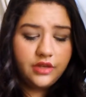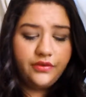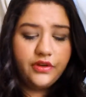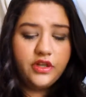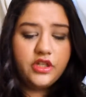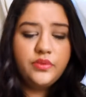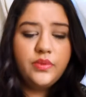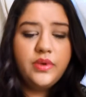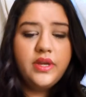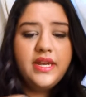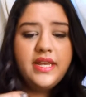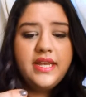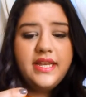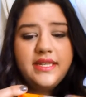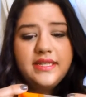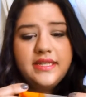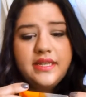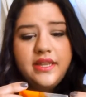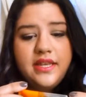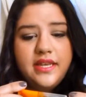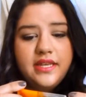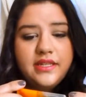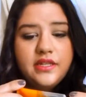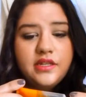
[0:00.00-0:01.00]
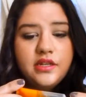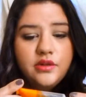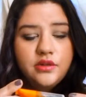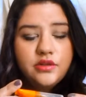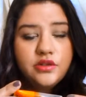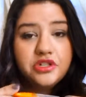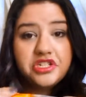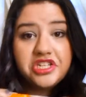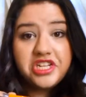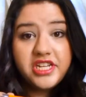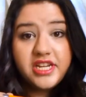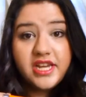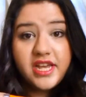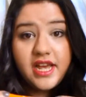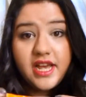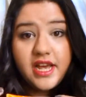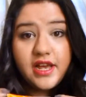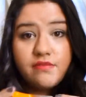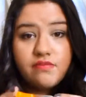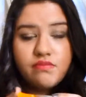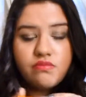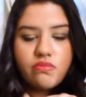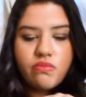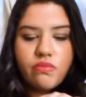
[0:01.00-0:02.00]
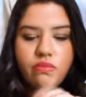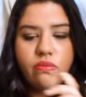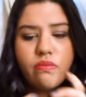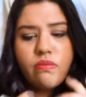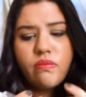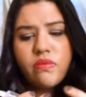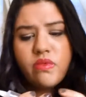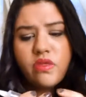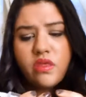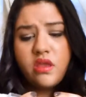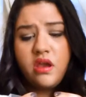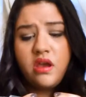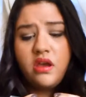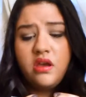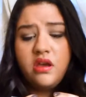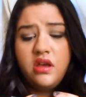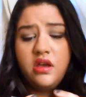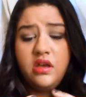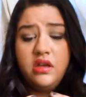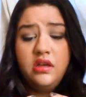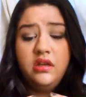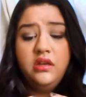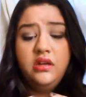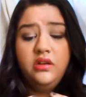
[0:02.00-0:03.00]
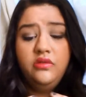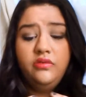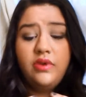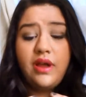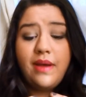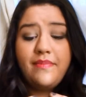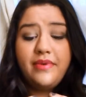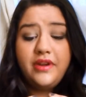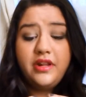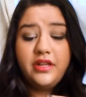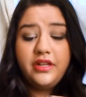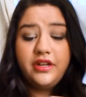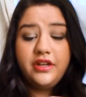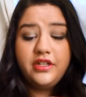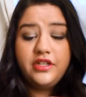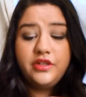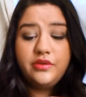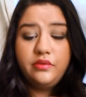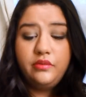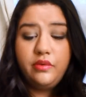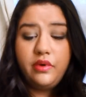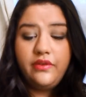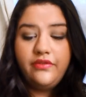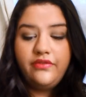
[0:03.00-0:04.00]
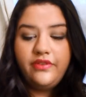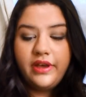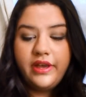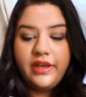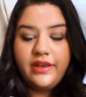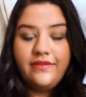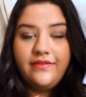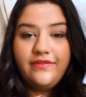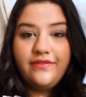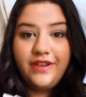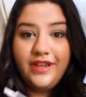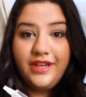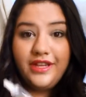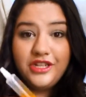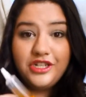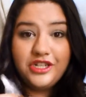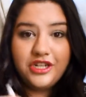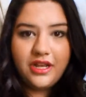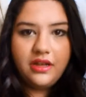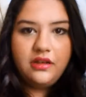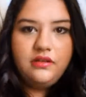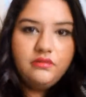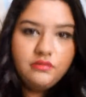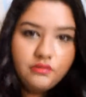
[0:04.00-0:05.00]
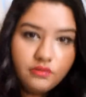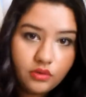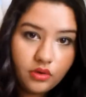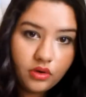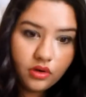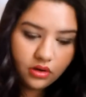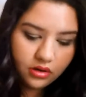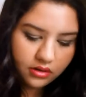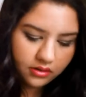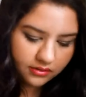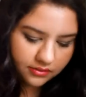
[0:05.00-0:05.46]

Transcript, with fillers: first one is this Neutrogena Rapid Clear 2 in 1 Fight and Fade Gel. Whoa.